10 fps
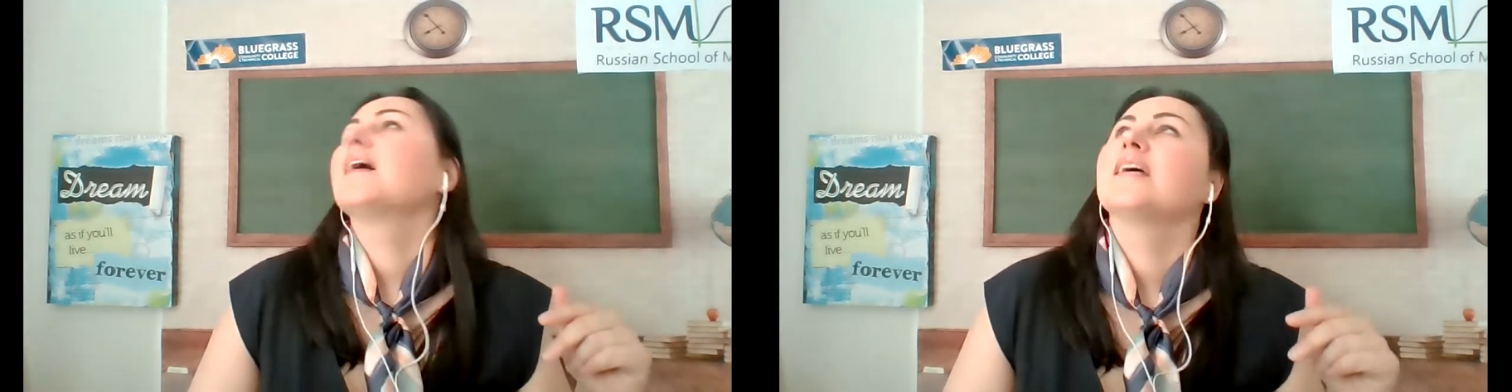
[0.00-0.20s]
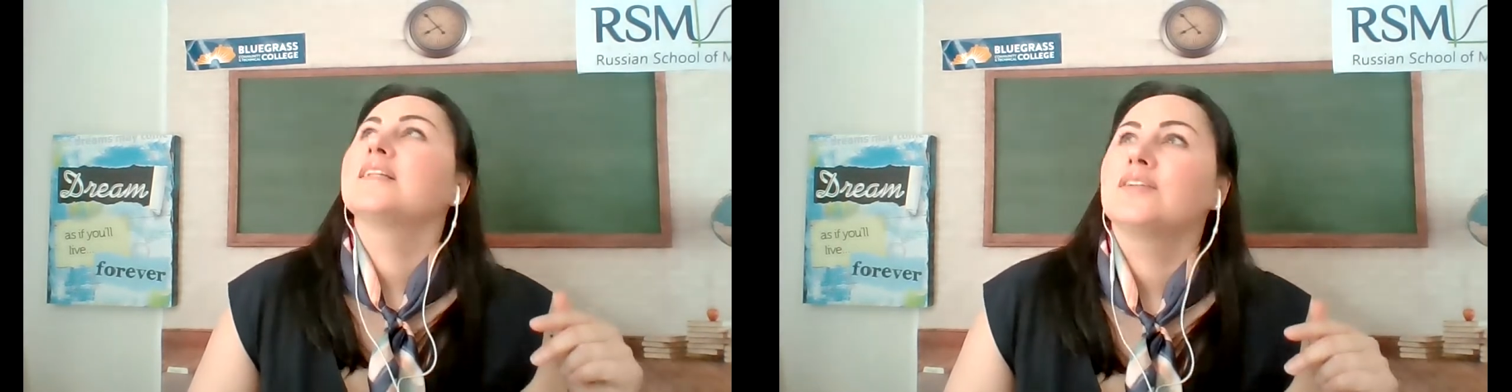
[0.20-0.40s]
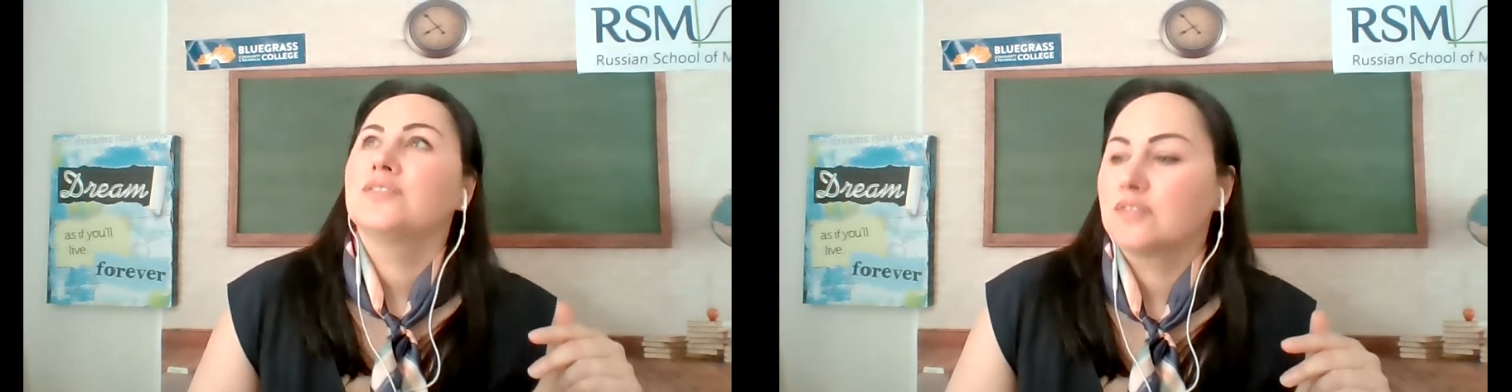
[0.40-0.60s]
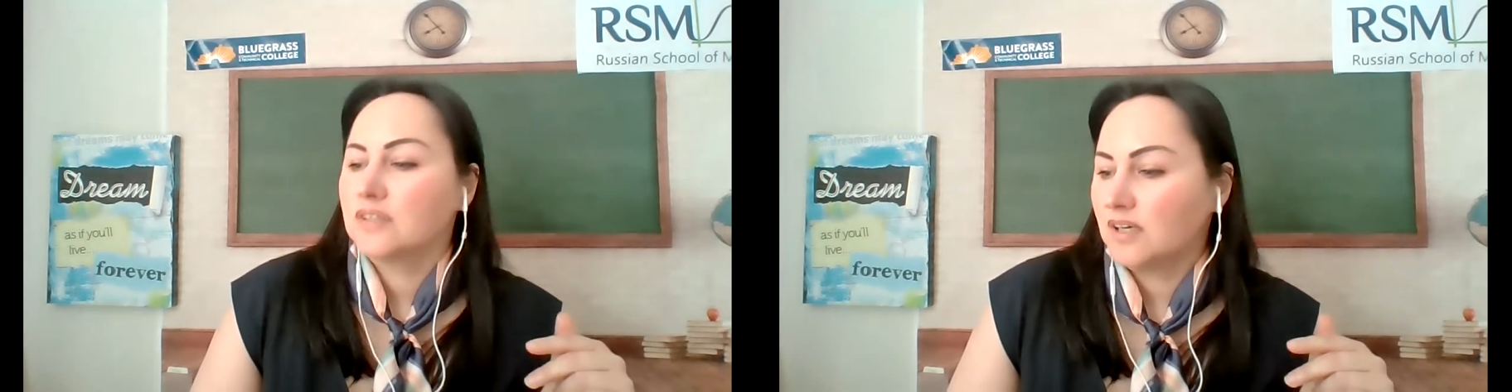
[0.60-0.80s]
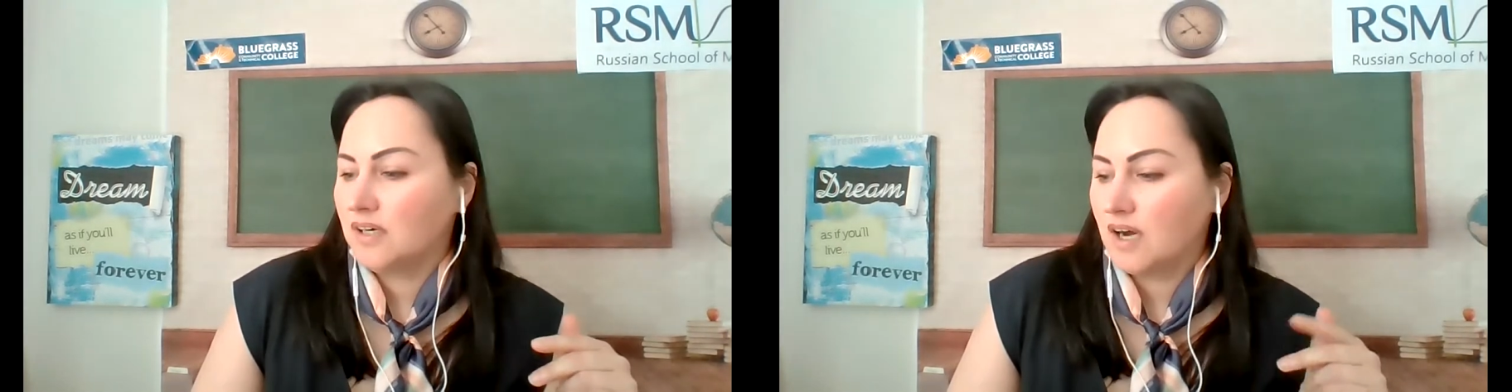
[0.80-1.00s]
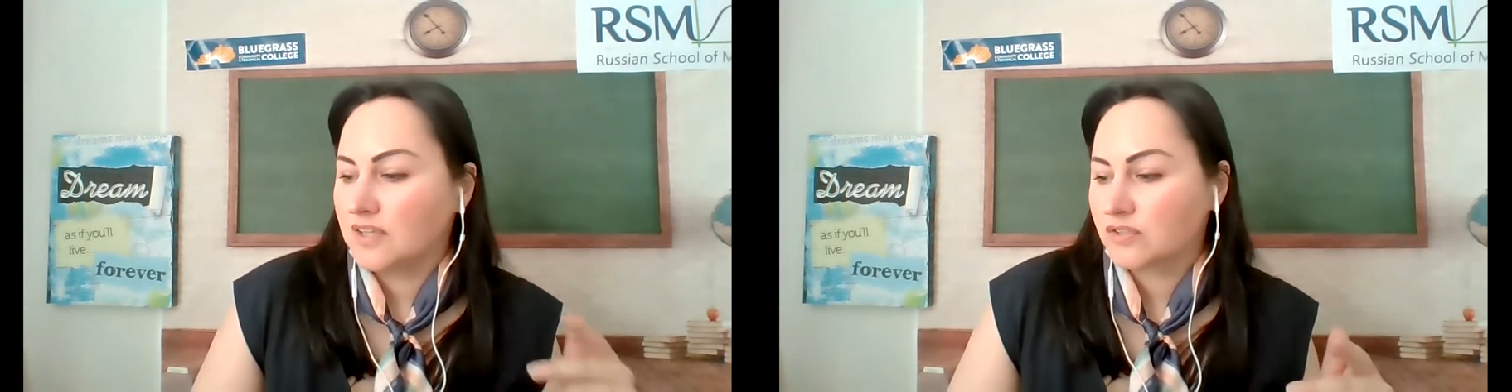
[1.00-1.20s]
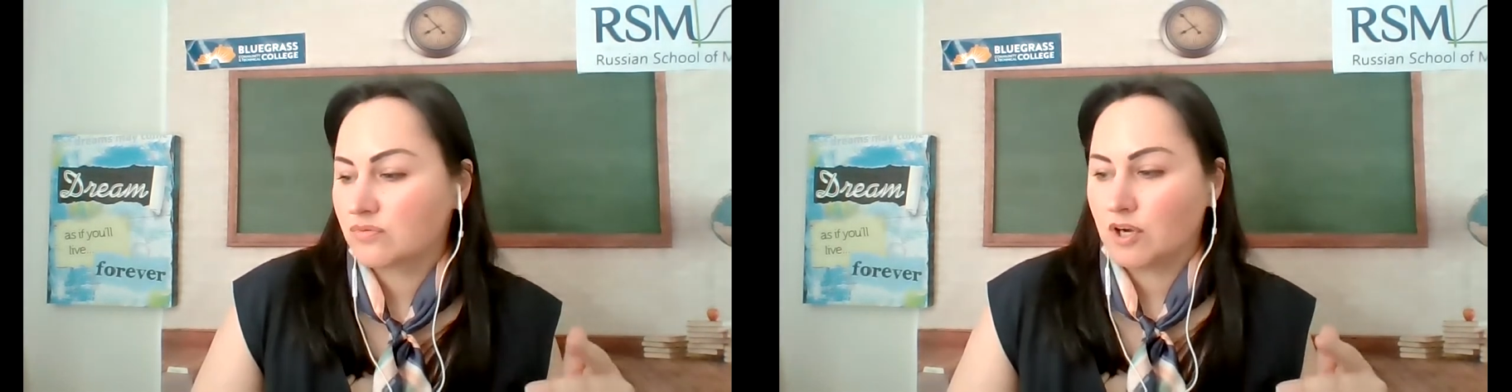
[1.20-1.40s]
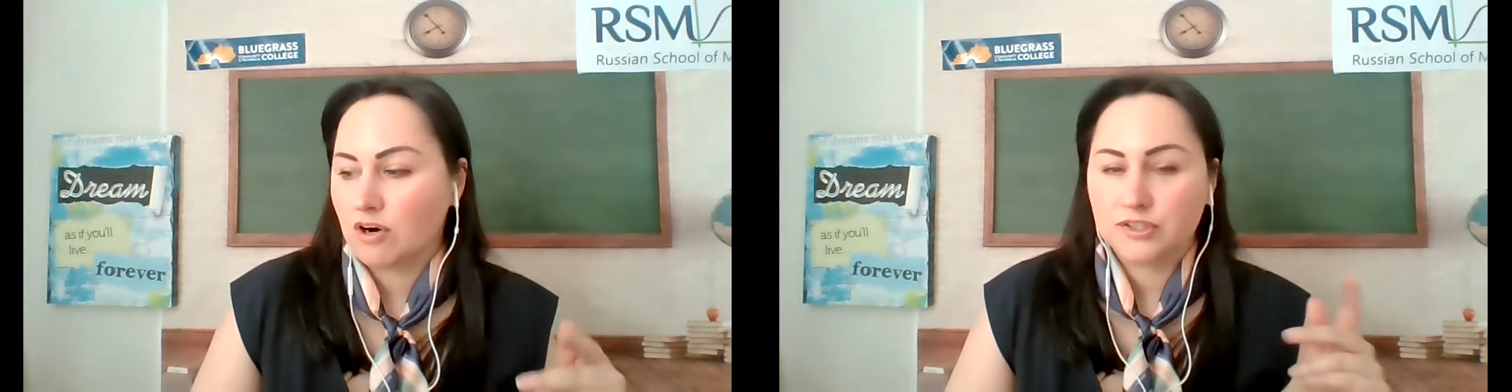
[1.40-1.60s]
And then others
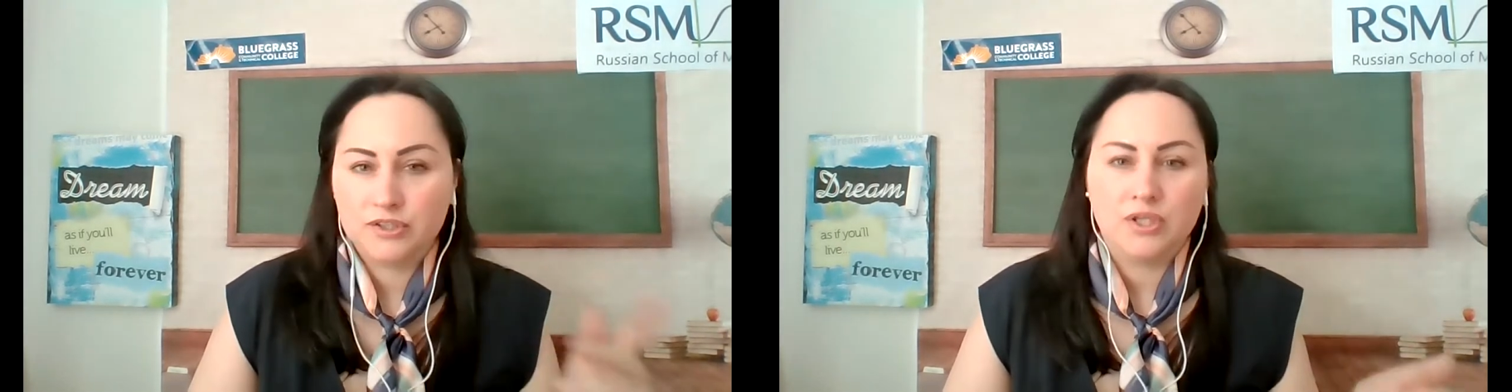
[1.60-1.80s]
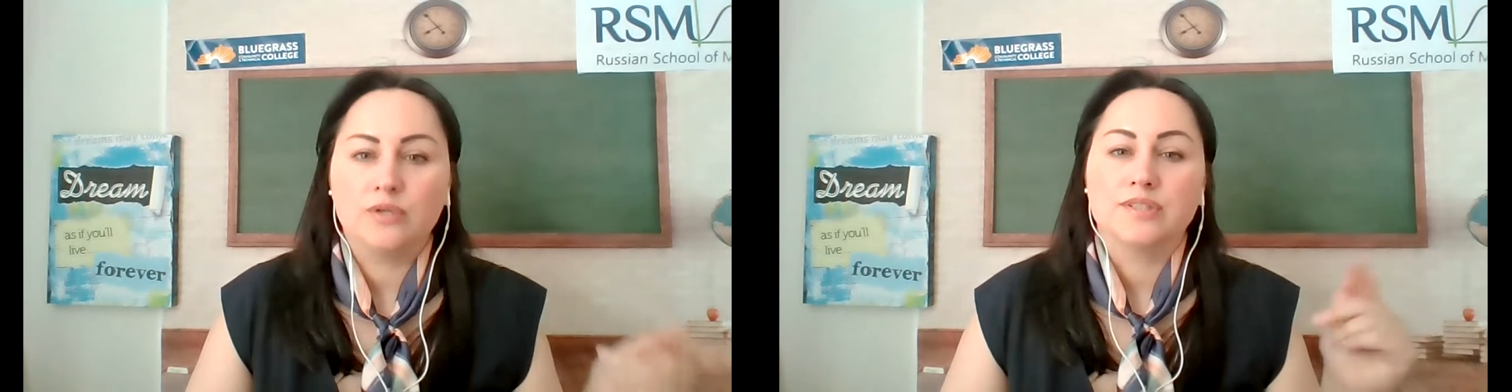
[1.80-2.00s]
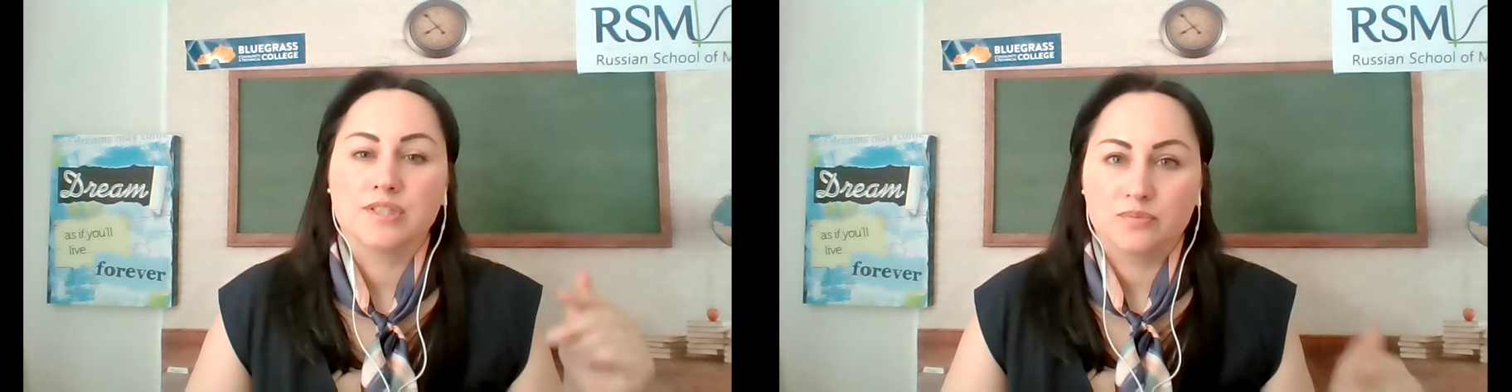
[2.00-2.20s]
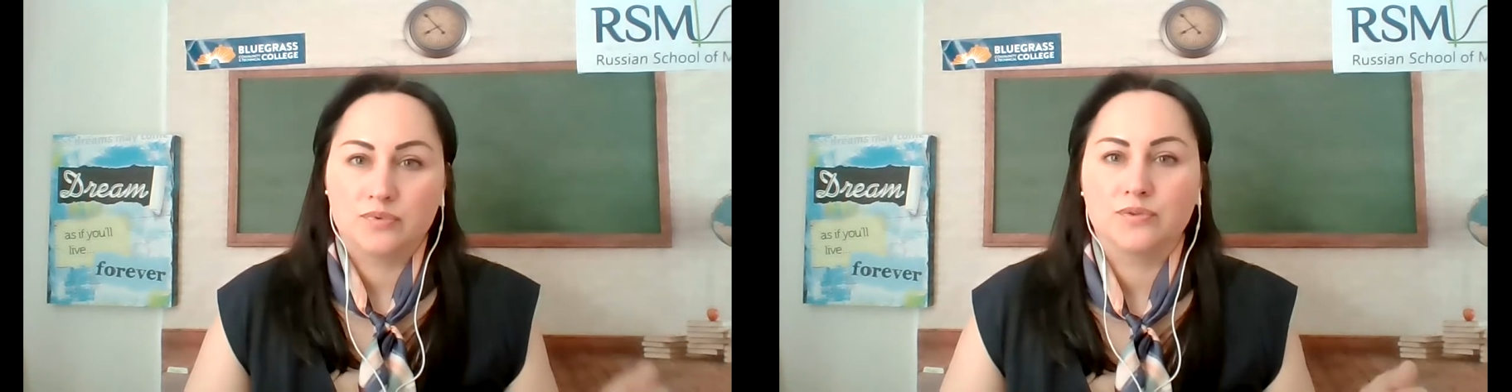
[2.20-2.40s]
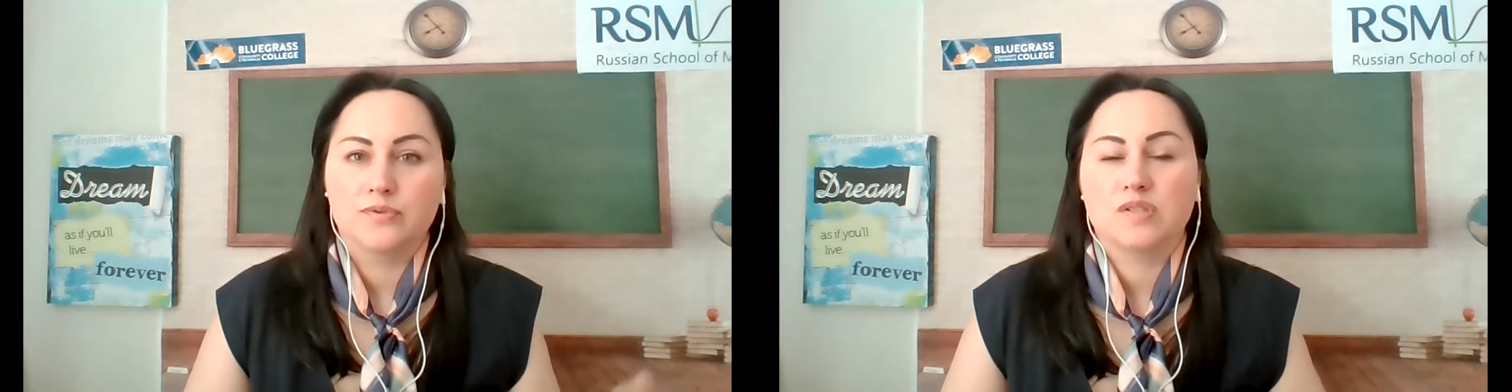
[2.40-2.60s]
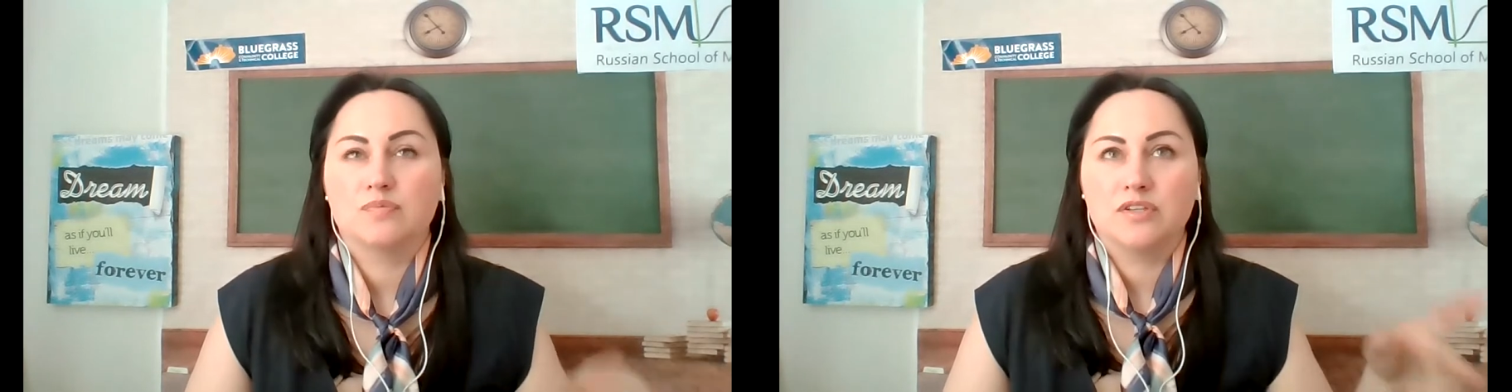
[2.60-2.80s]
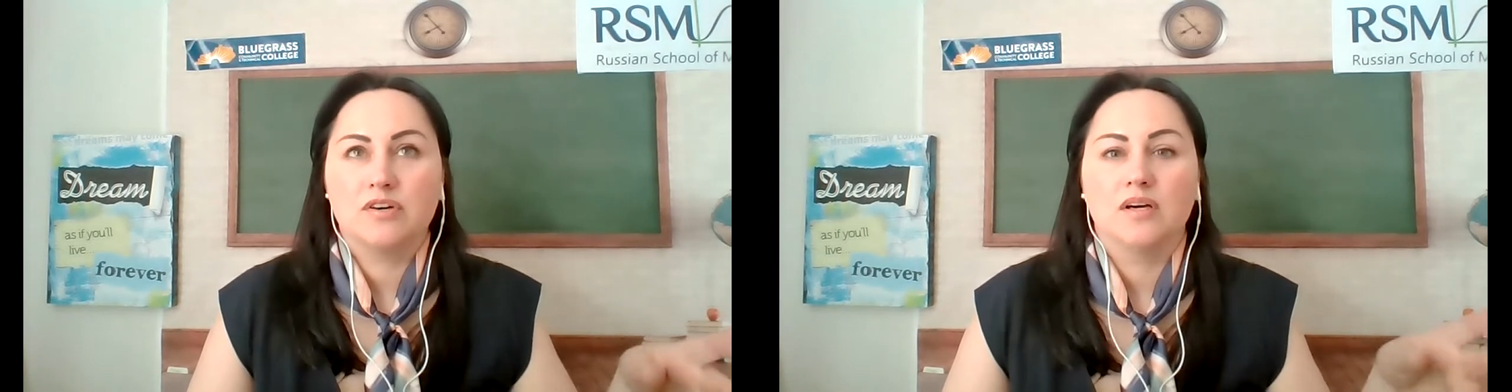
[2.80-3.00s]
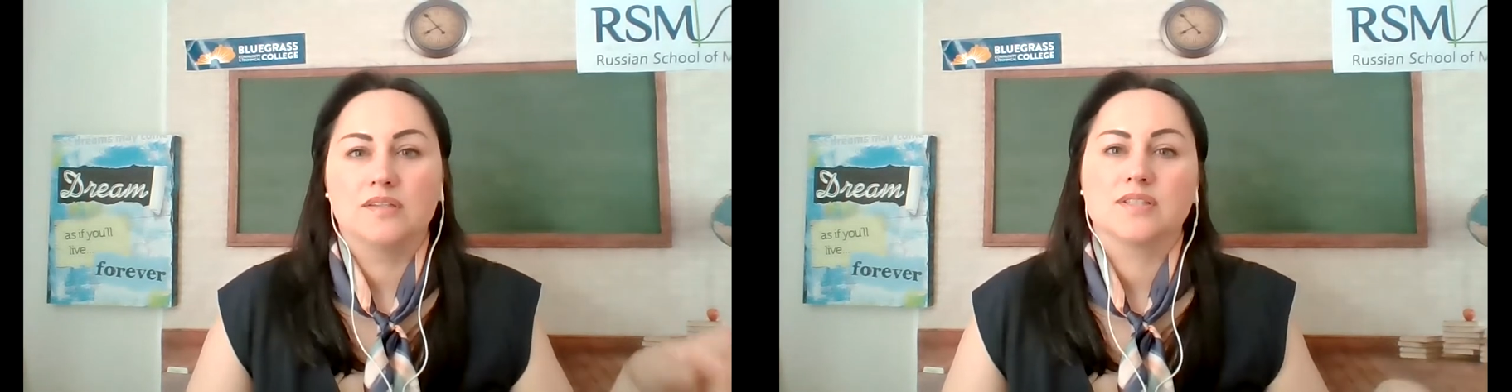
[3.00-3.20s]
will argue, no, it's abuse
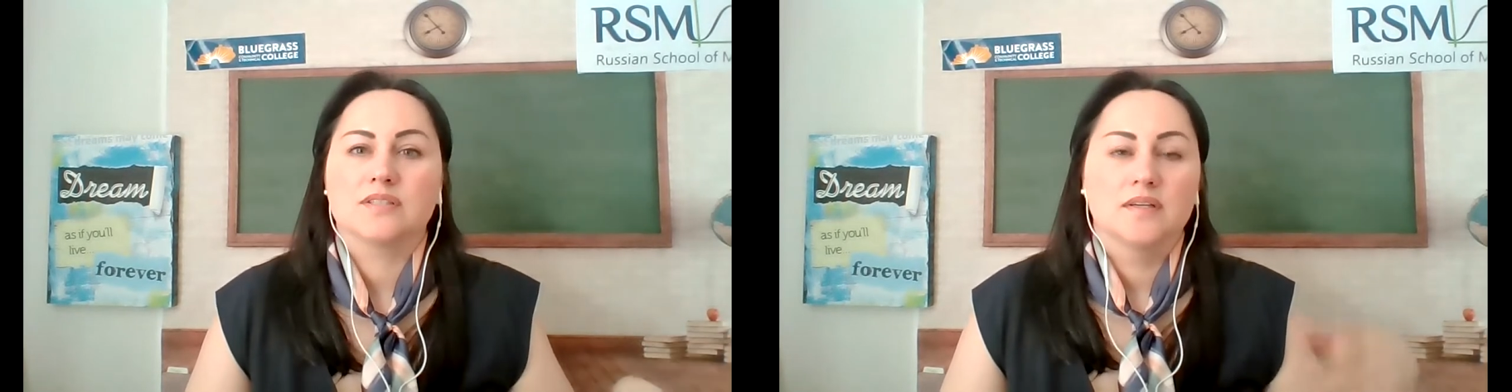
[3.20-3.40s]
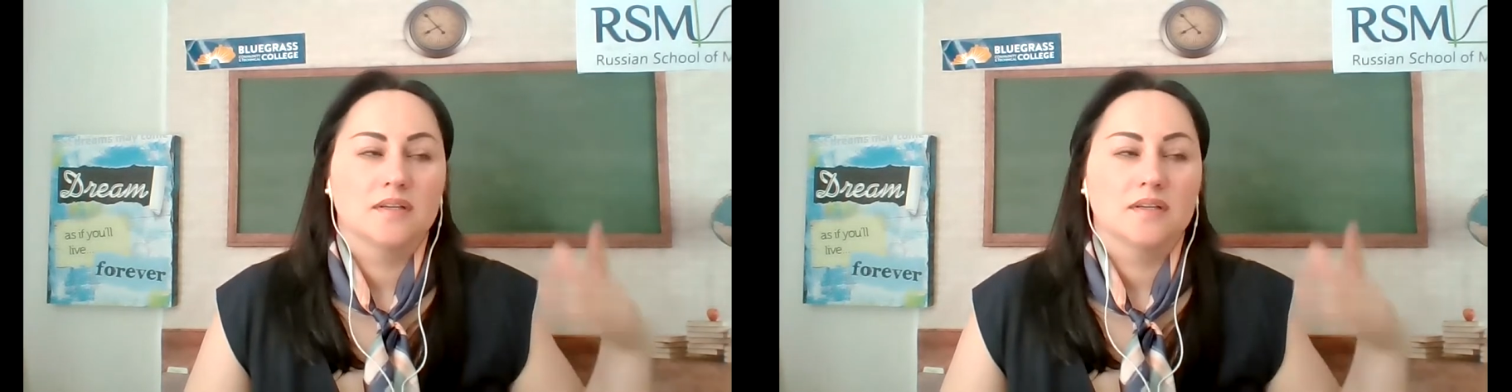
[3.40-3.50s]
because